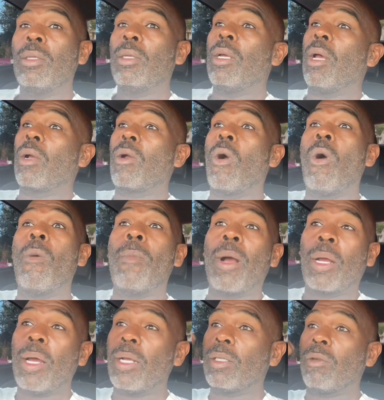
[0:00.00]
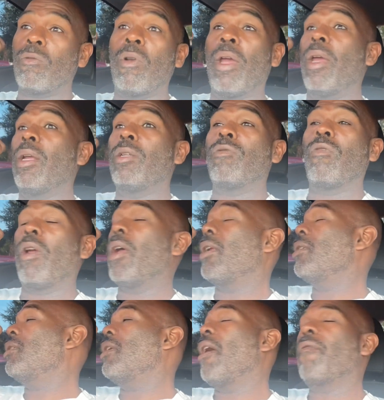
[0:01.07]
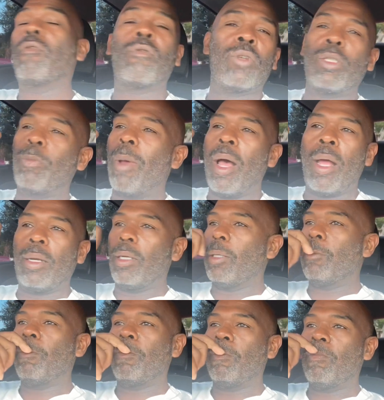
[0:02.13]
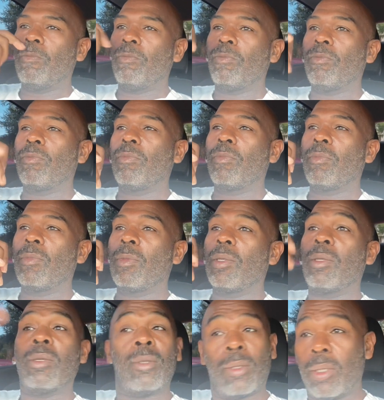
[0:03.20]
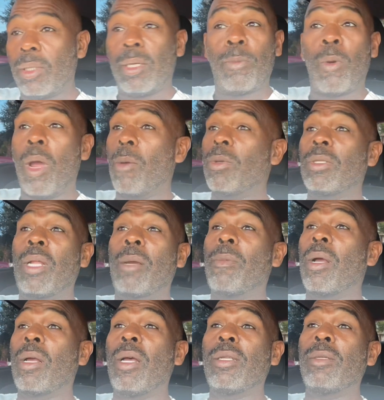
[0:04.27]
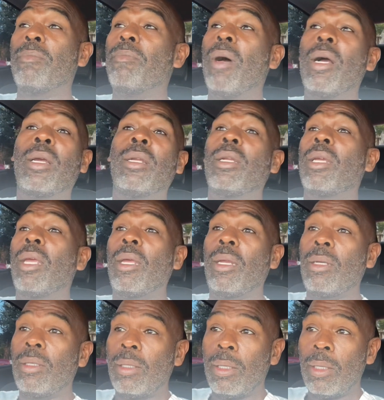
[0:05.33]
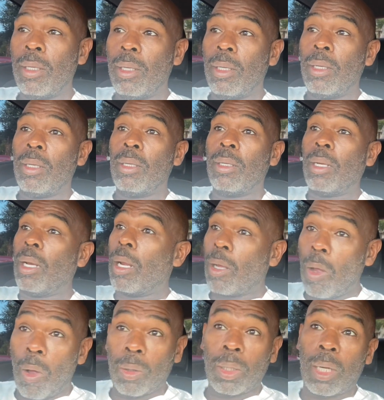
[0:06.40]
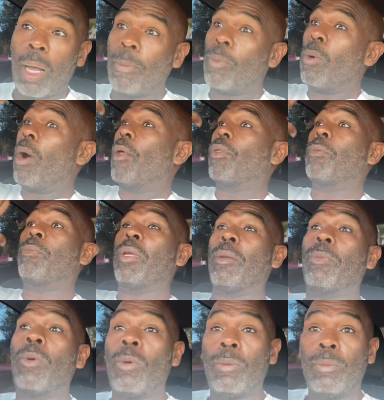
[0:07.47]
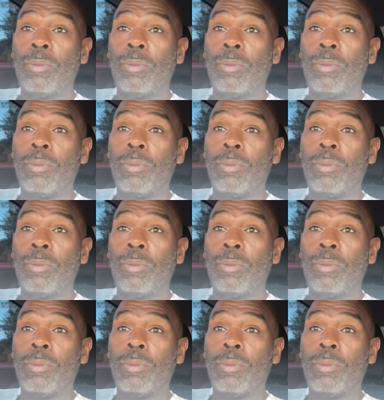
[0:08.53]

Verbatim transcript: I called my cousin Reg. Reg never responded because he probably was like, my cousin bugging again. Then I called a couple other people